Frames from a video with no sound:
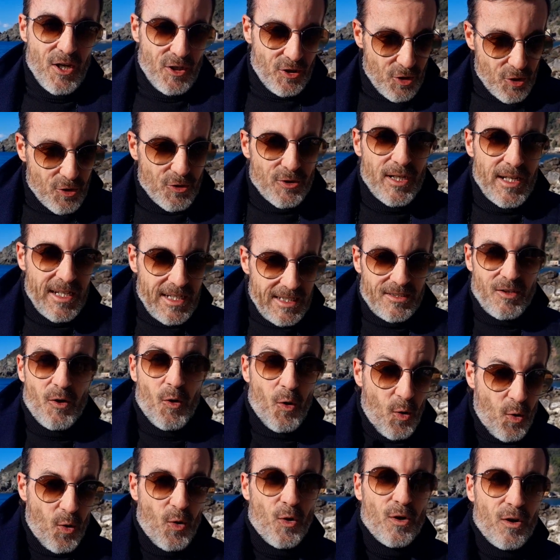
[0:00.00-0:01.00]
You need
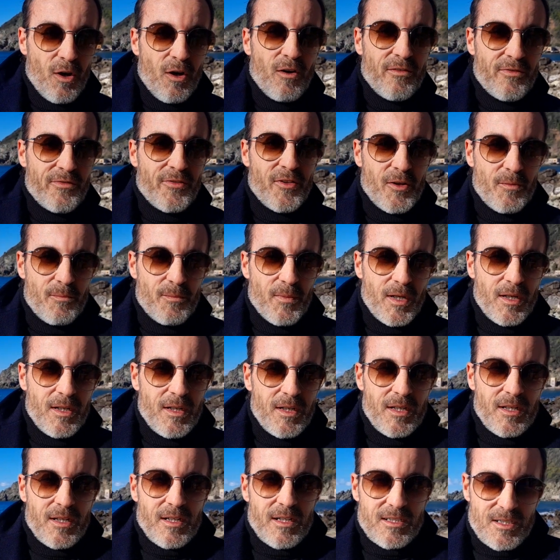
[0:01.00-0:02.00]
all of them.
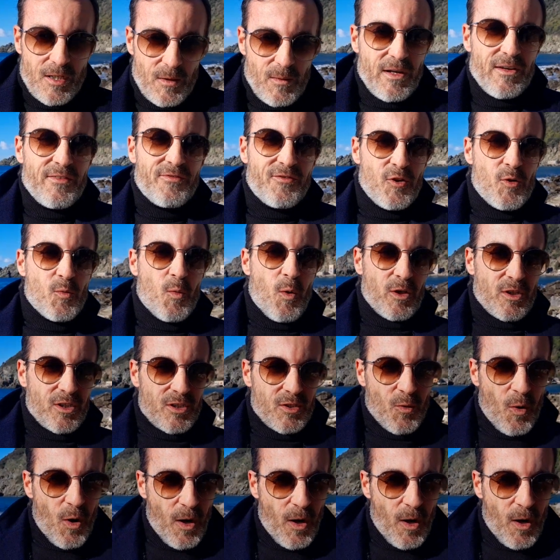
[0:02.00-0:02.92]
So if you want to